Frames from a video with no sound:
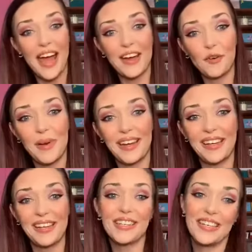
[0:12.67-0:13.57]

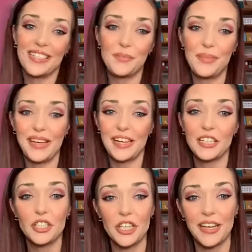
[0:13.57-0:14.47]
everybody, it's me,
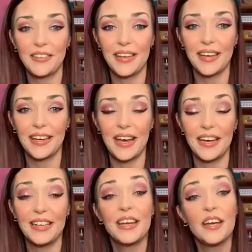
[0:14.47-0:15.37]
Jenny Lee again.
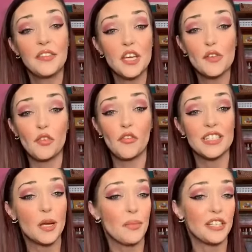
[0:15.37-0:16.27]
Thank you for
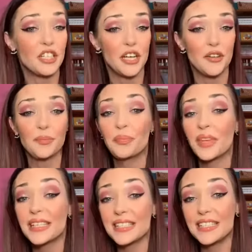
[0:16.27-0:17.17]
visiting my channel.
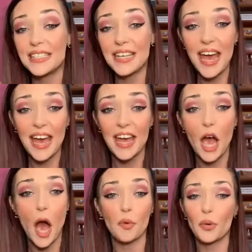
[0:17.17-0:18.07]
Today,
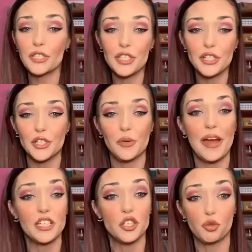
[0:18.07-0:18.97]
I'm going to do a
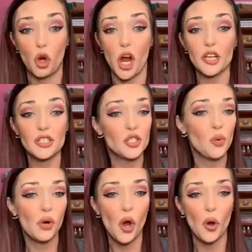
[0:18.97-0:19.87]

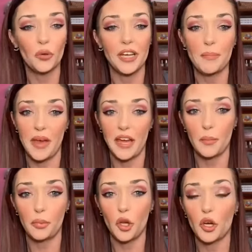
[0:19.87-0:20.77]
drugstore only makeup
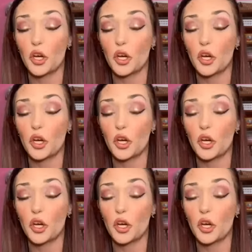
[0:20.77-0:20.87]
look.